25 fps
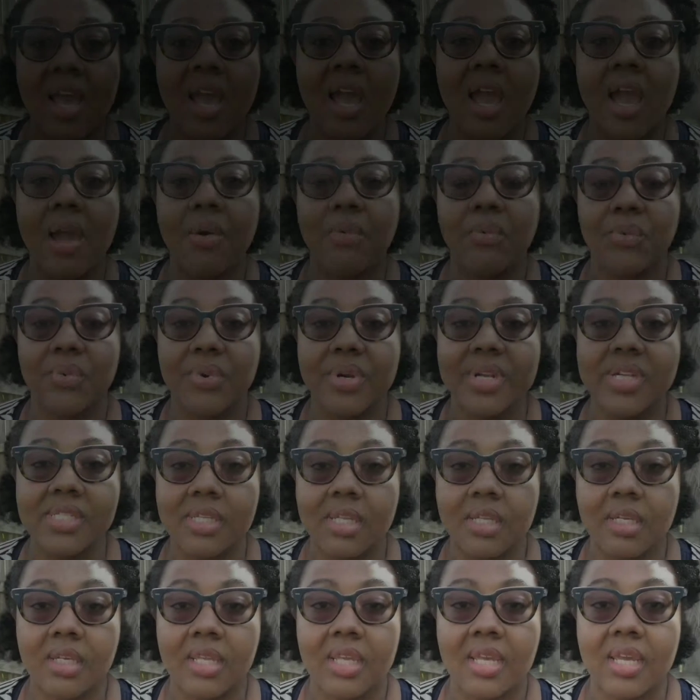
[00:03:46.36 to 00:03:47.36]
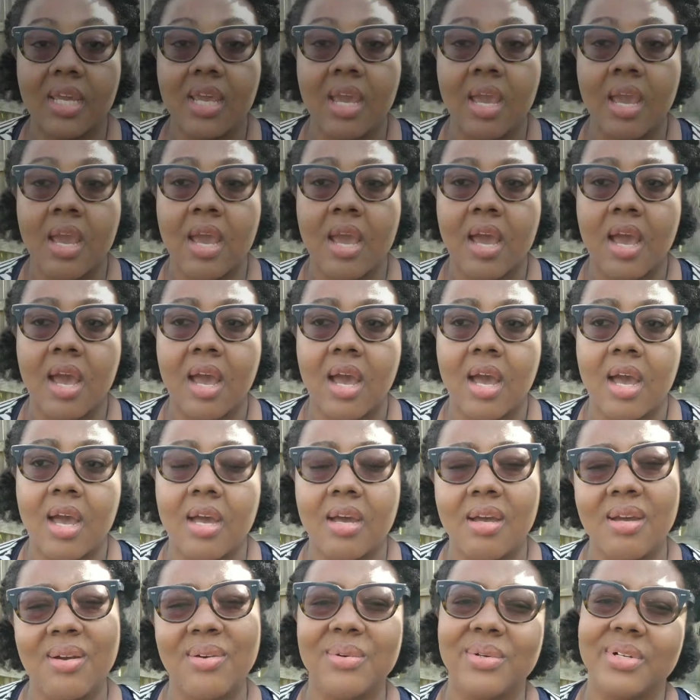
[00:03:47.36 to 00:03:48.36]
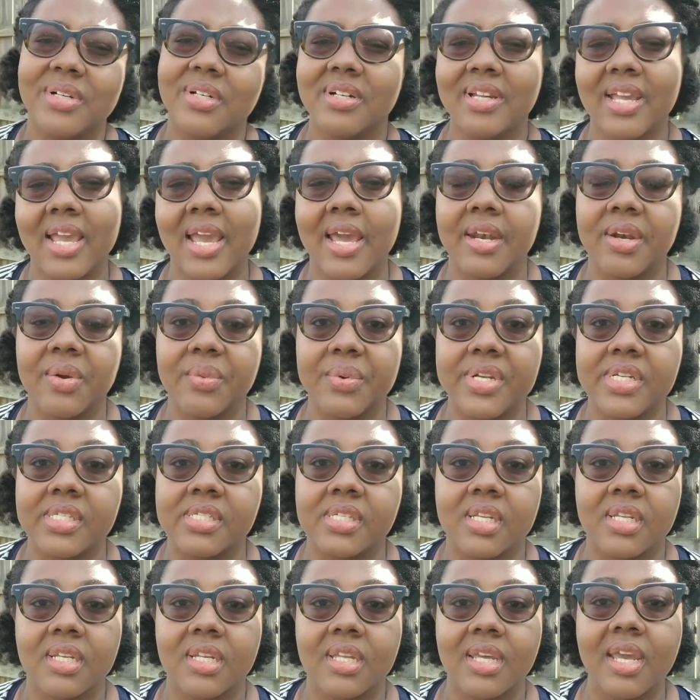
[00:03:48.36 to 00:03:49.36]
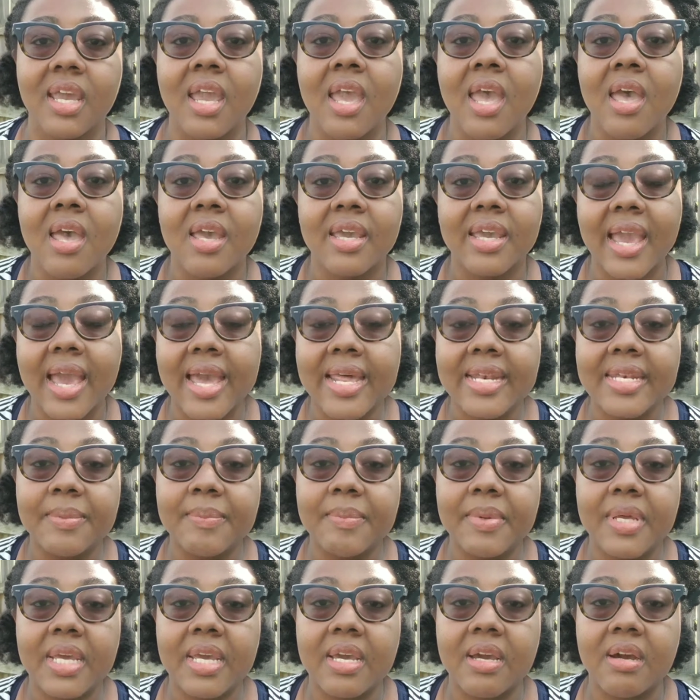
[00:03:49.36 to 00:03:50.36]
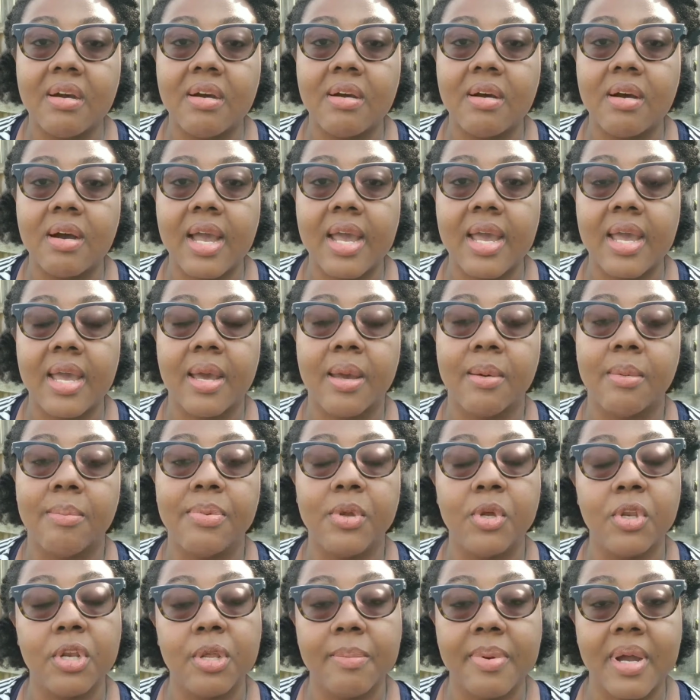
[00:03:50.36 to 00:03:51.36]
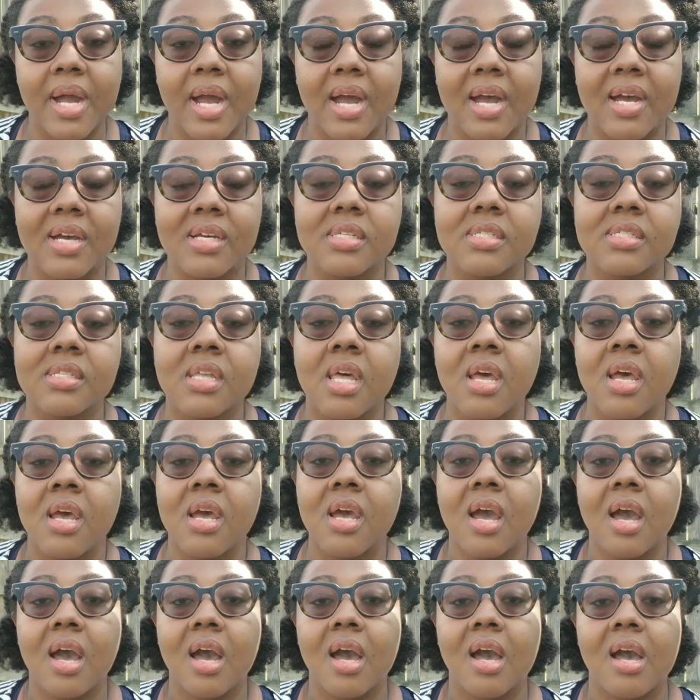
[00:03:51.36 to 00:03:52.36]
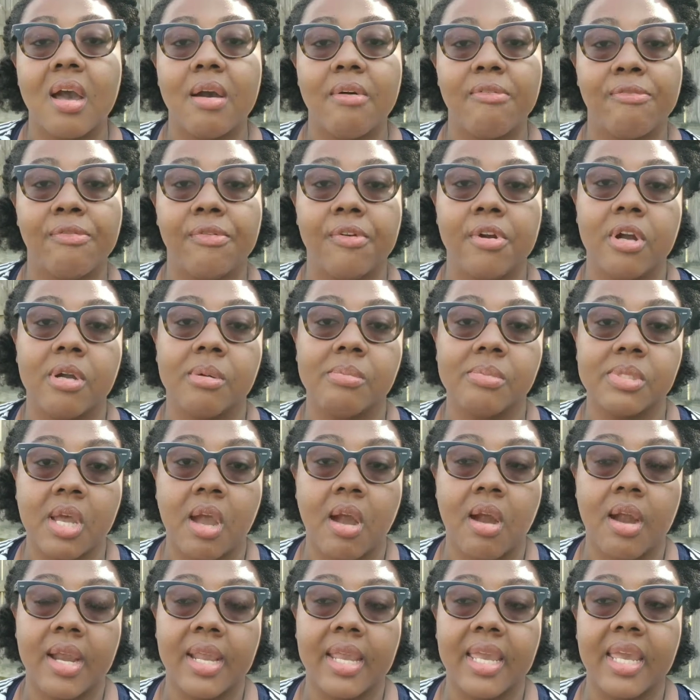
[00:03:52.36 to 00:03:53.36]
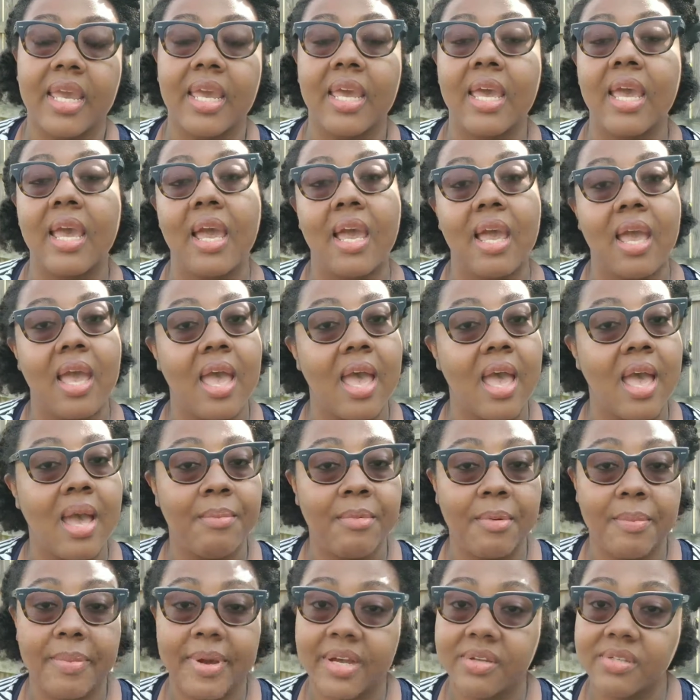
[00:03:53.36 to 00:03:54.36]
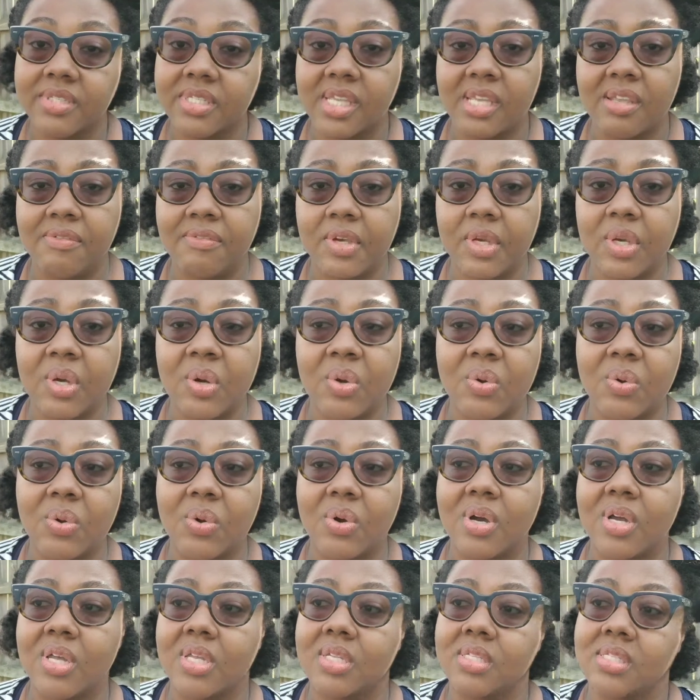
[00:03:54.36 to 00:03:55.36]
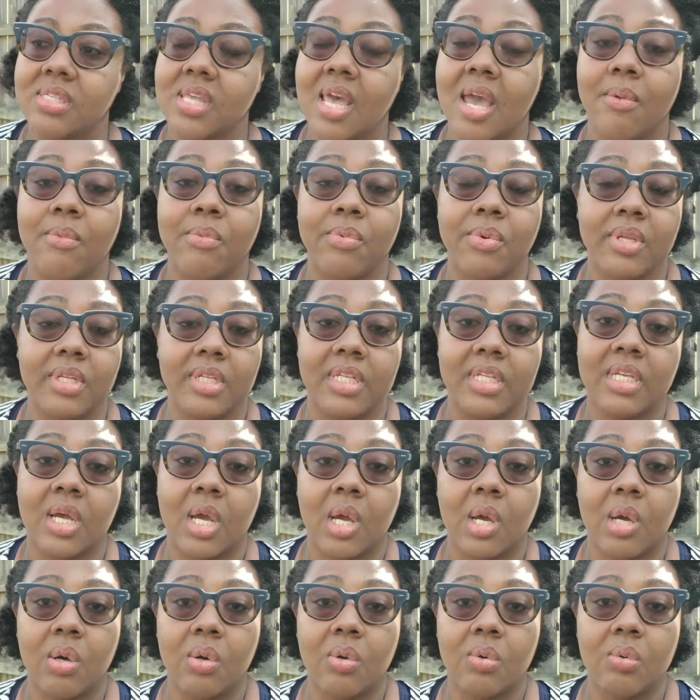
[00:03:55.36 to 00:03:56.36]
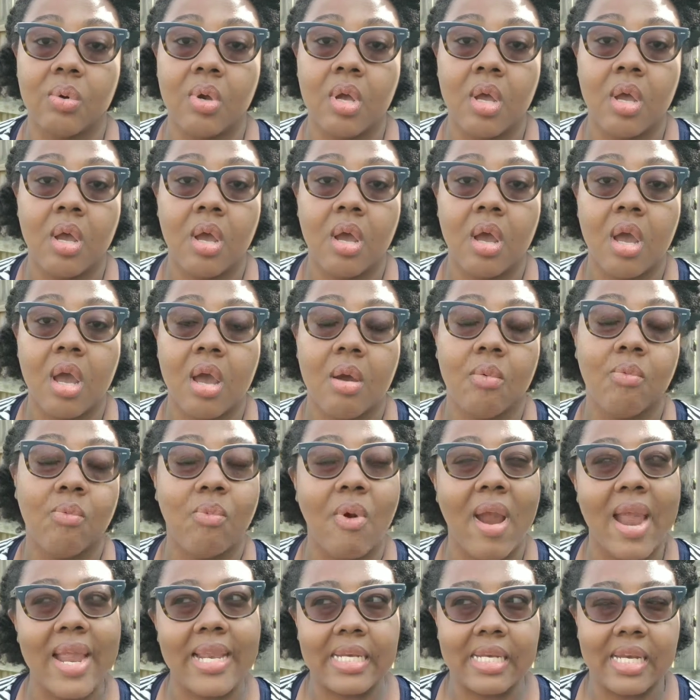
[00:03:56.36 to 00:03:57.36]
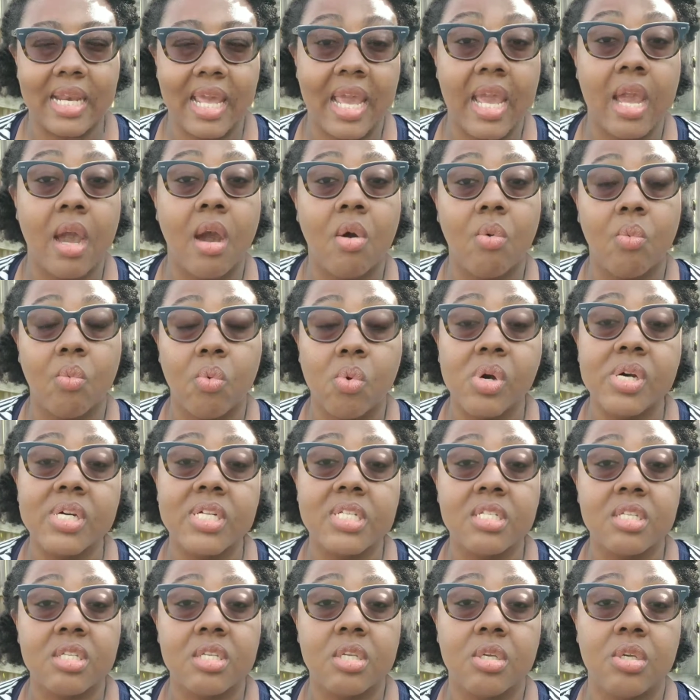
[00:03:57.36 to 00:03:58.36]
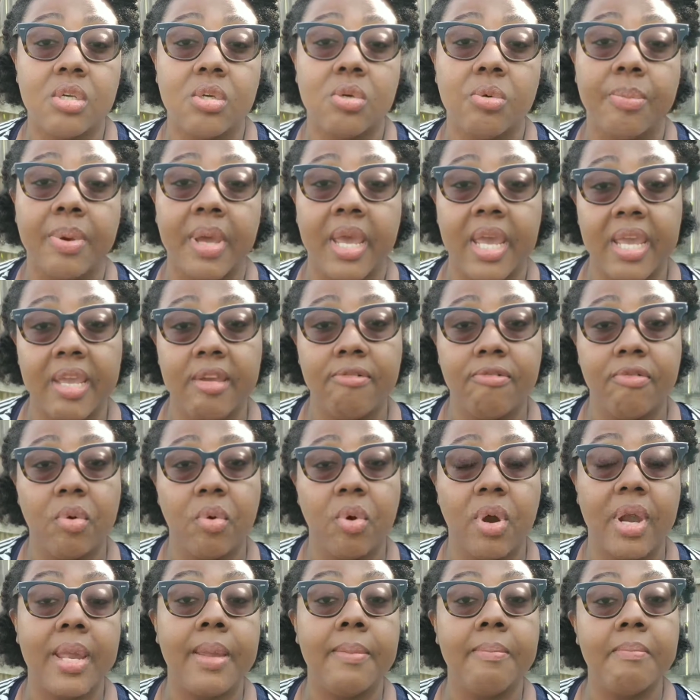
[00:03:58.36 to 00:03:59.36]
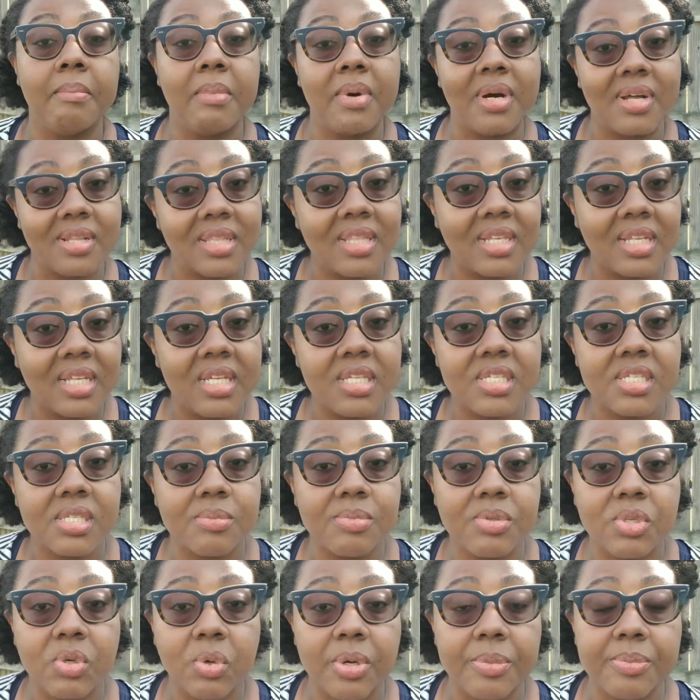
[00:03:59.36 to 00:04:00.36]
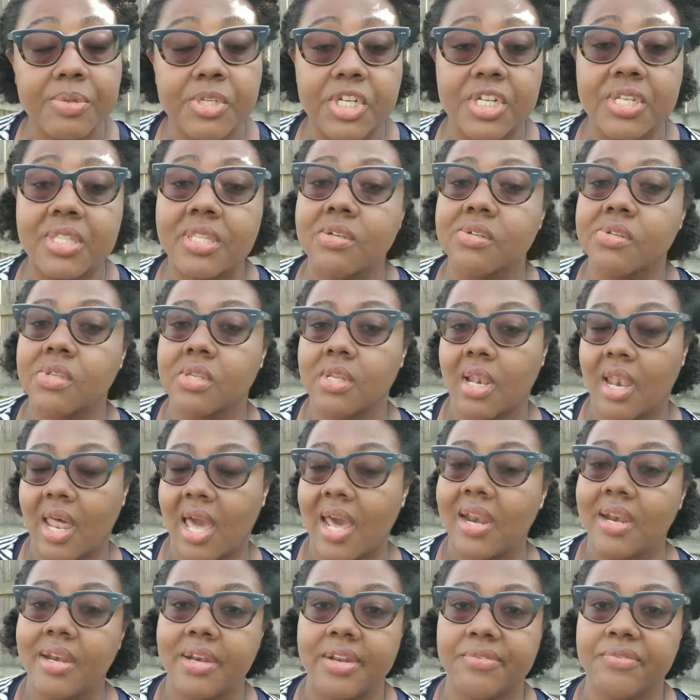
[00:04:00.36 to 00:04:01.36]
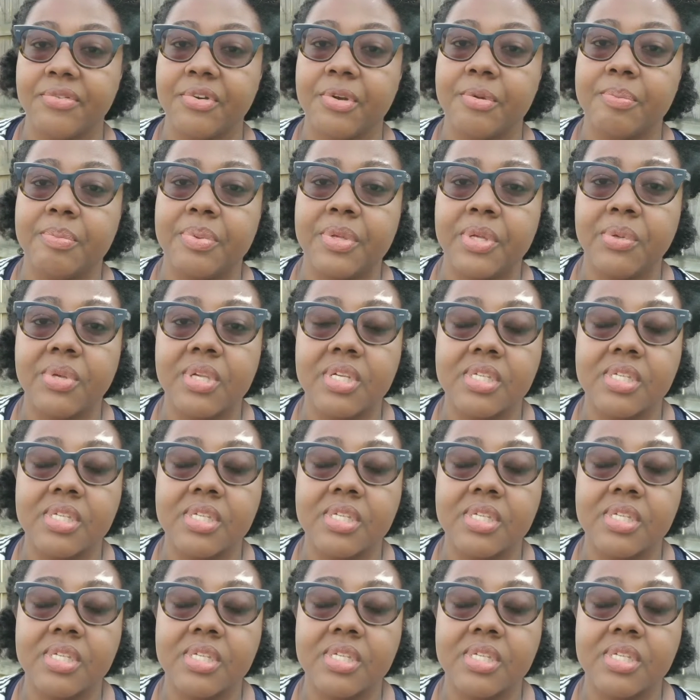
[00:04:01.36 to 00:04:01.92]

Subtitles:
I've recently, kind of recently, gotten a beauty box from Target. I'm about saving coins. I really don't right now want to pay for a monthly subscription. There's a lot of different beauty